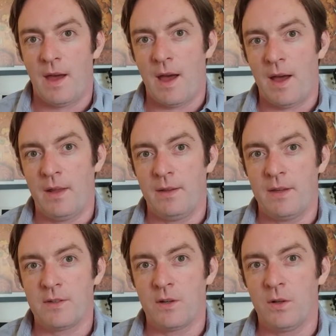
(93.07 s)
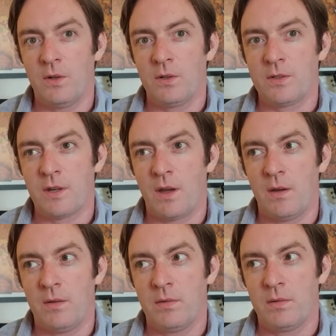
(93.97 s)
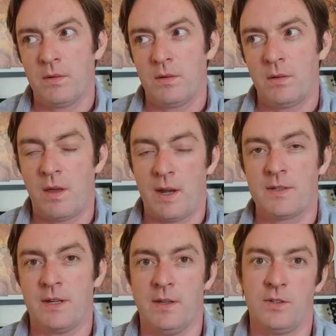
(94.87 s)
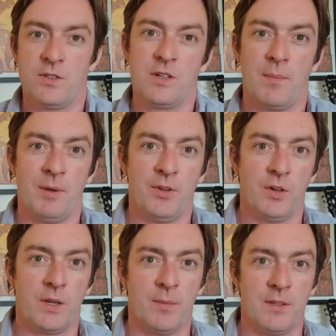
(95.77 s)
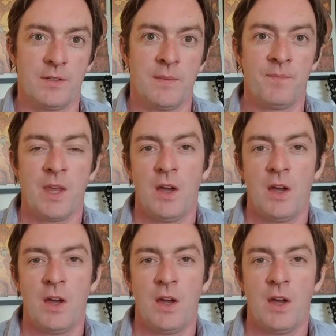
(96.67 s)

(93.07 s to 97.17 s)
And there's also, no, that's it. Just a couple of documents.